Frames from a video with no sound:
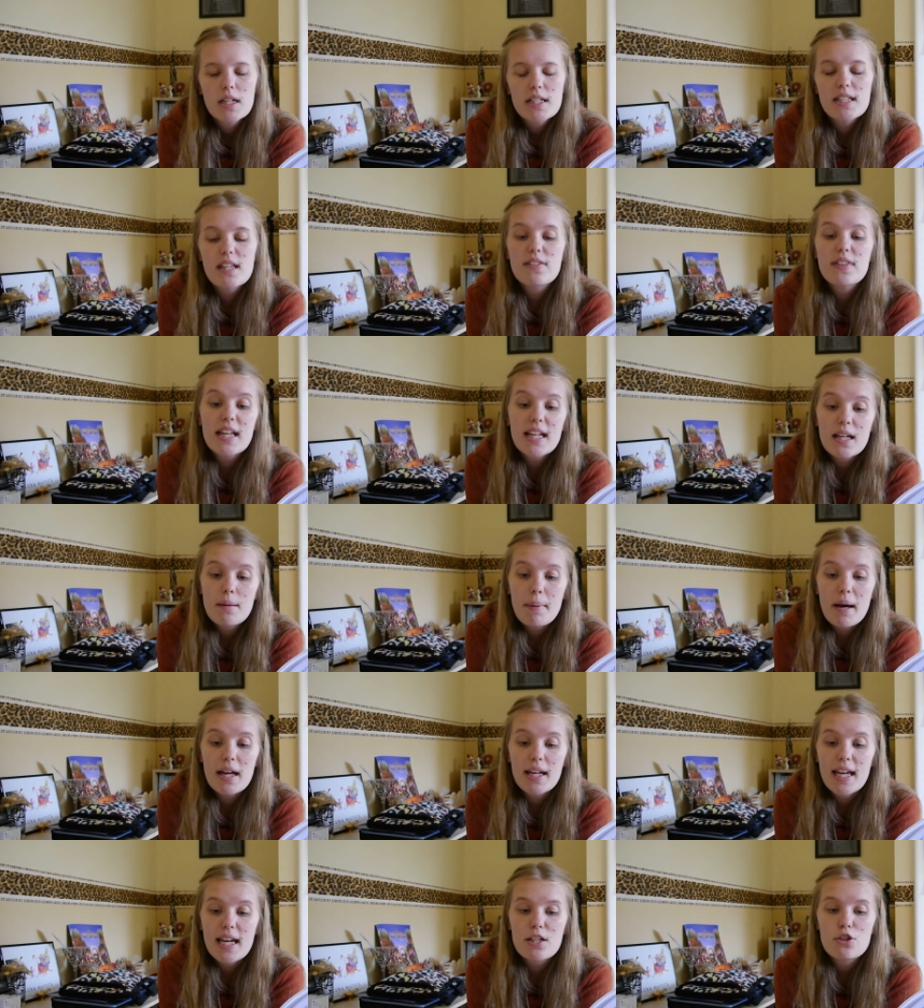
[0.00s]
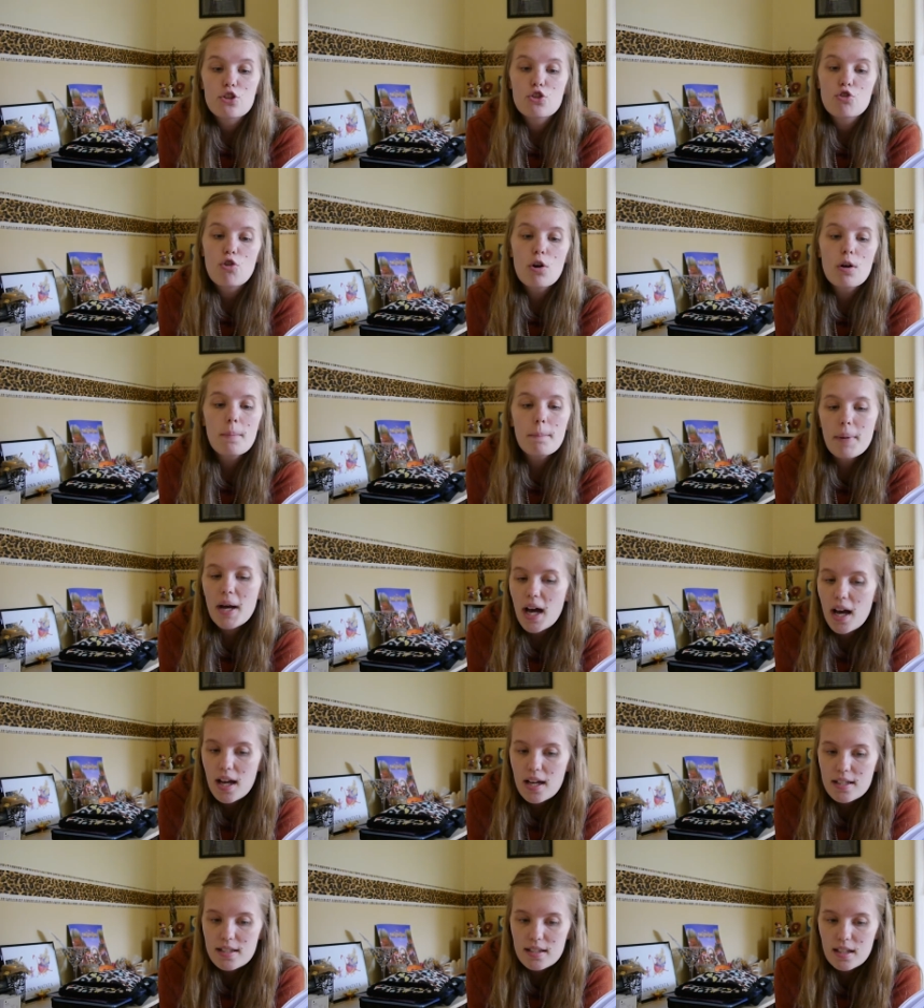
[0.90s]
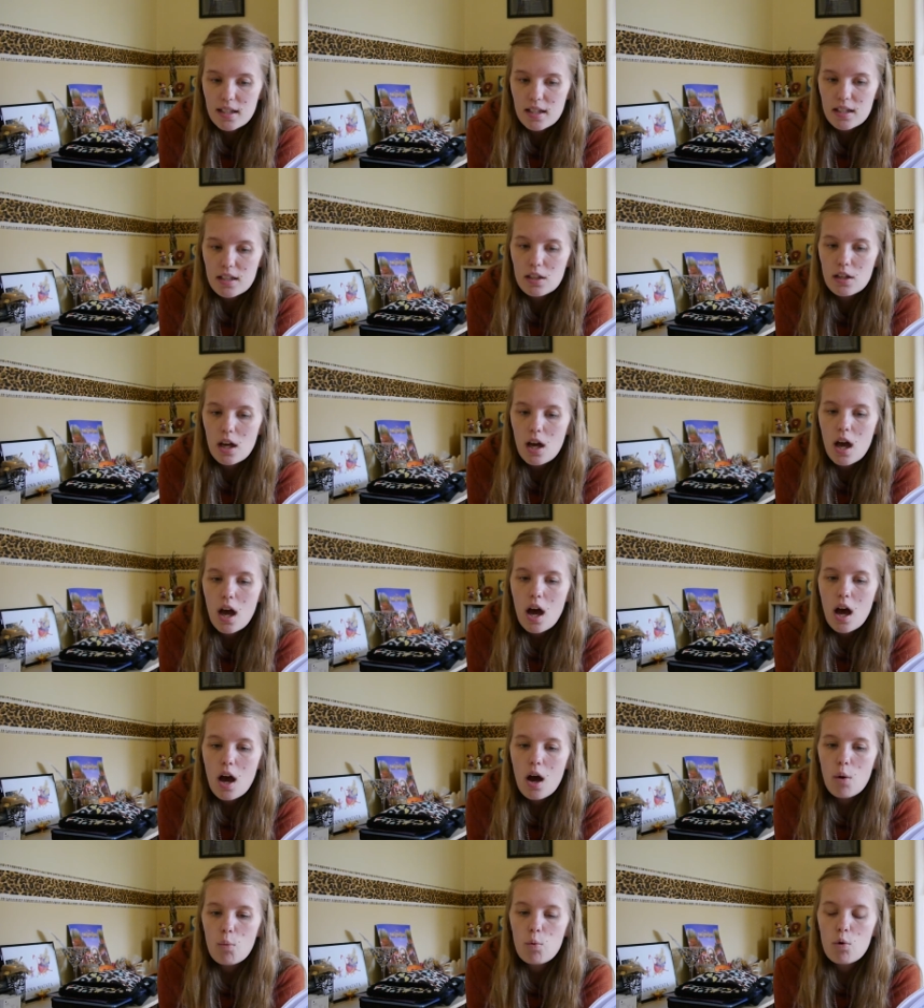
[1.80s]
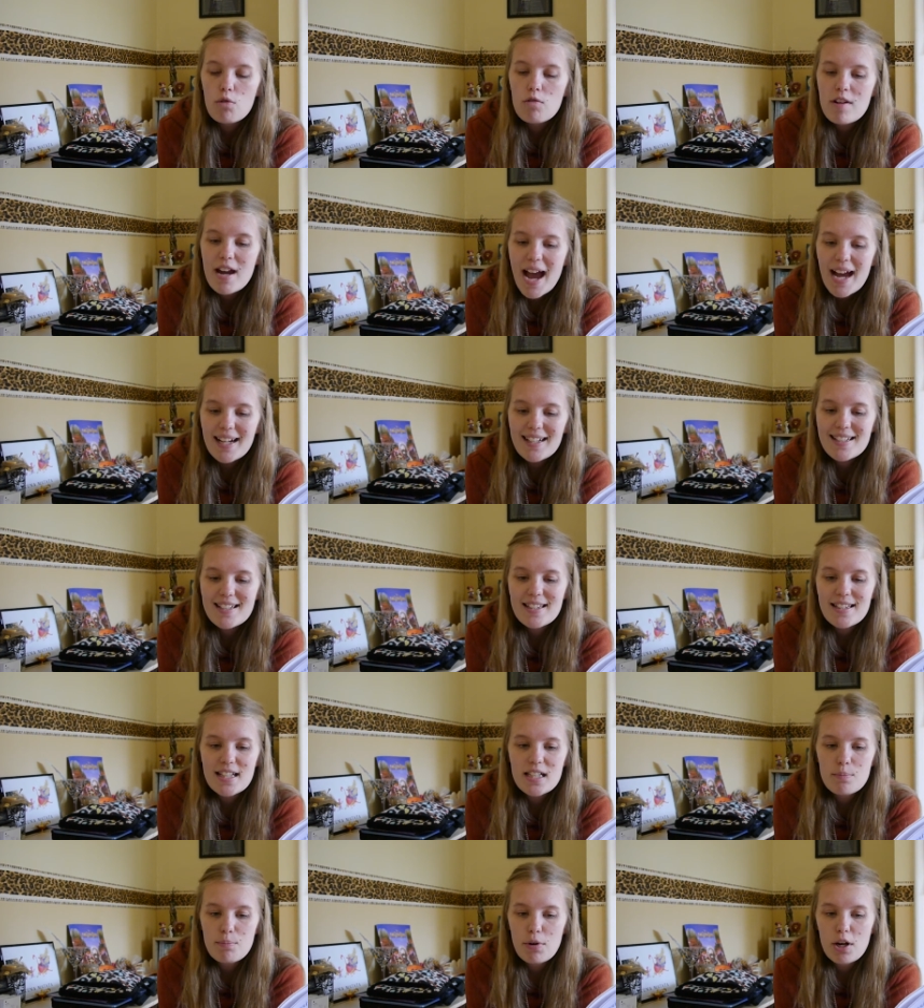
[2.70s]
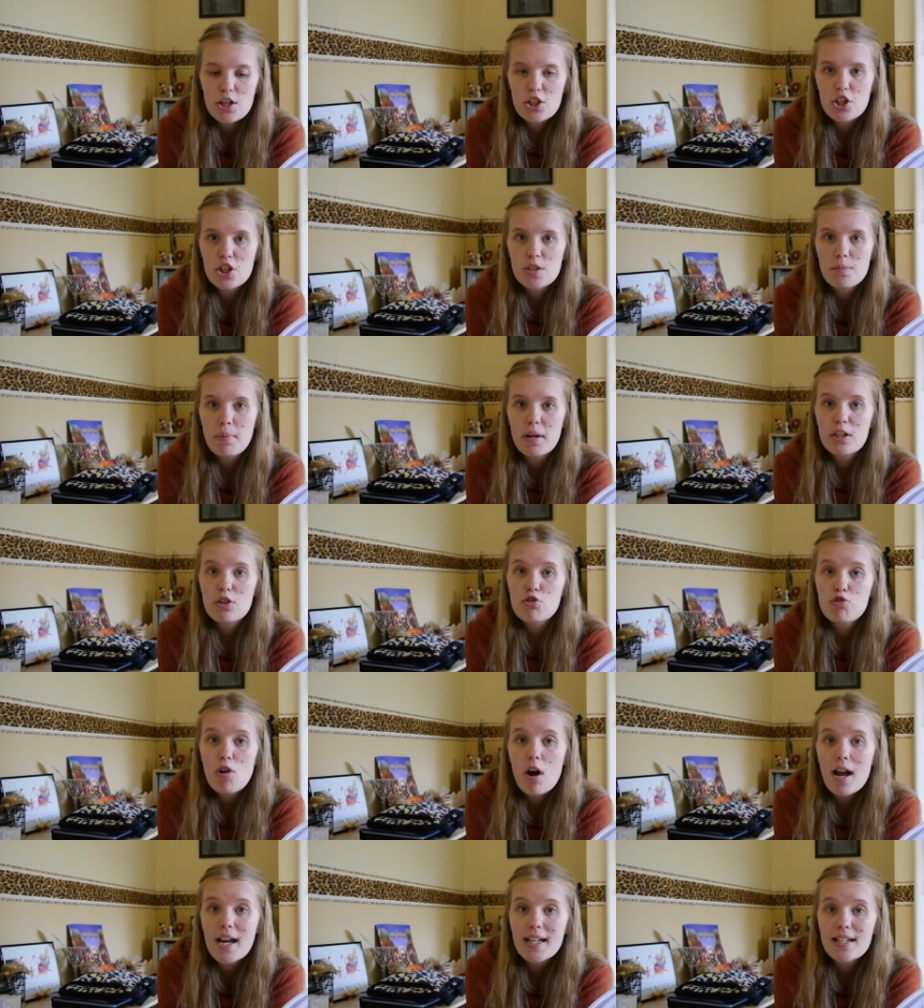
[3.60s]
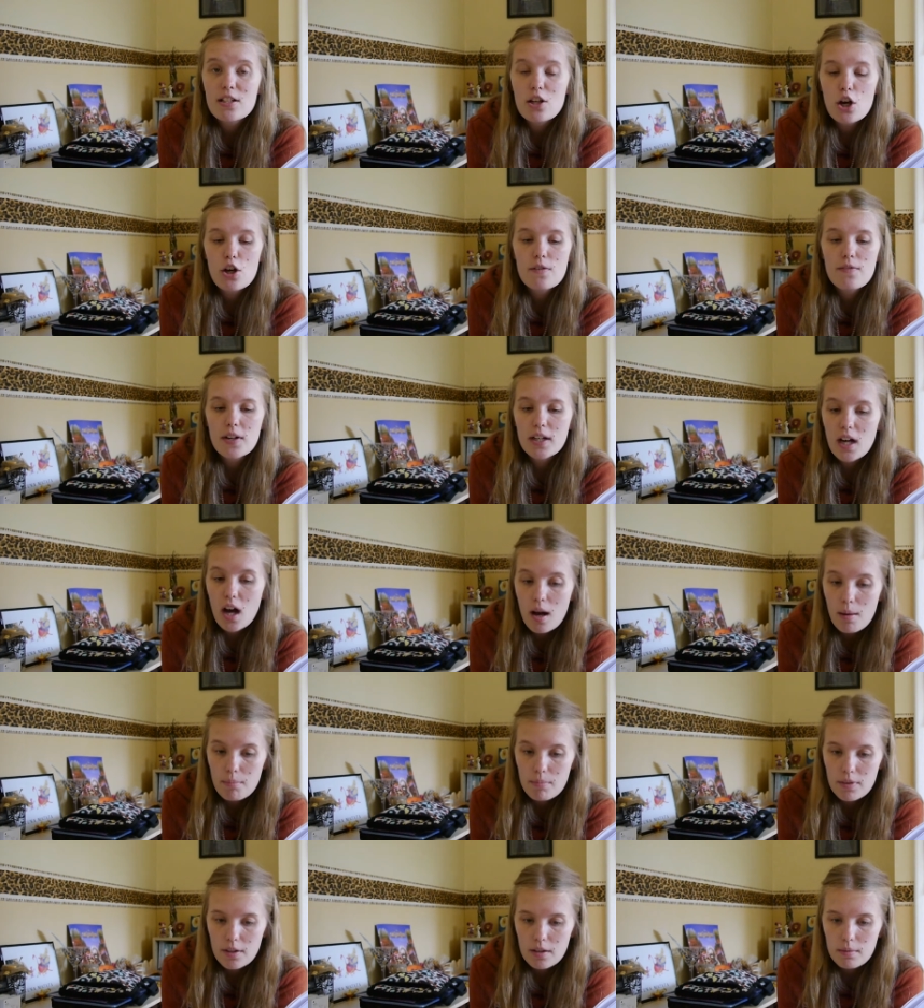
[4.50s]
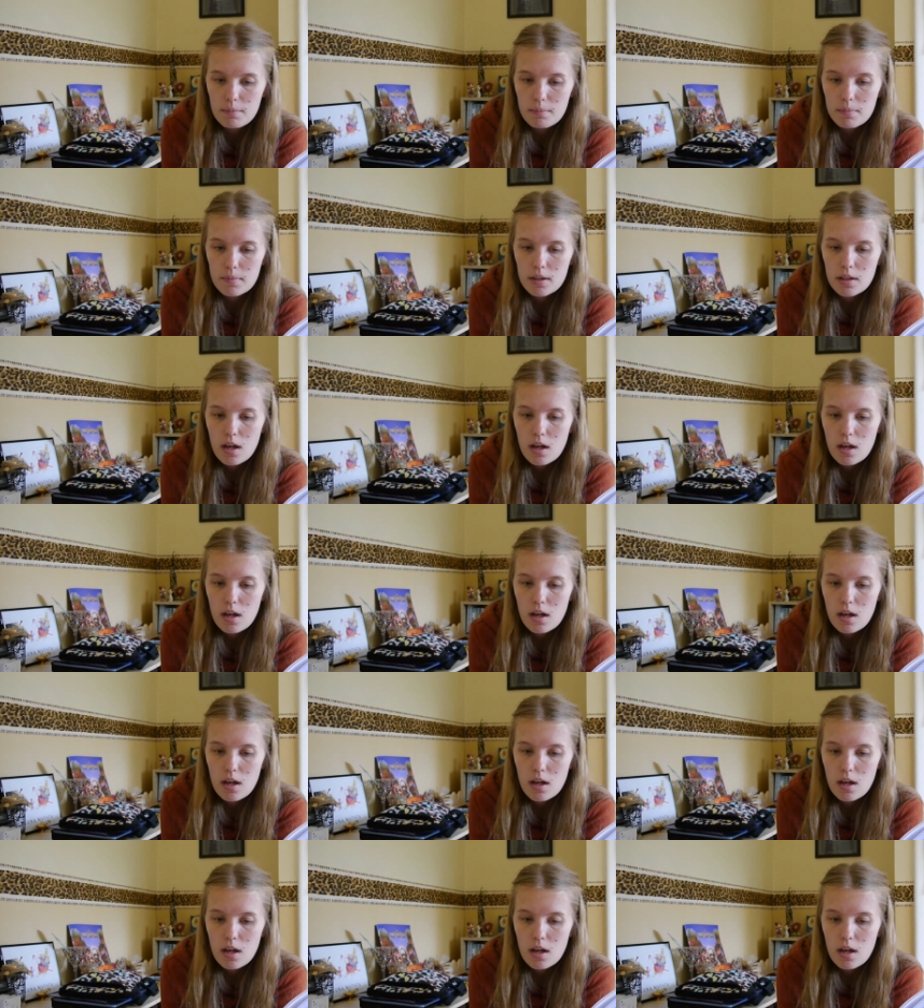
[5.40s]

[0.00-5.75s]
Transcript: So think about it. A strong person will react to these pressures by trying to overcome them.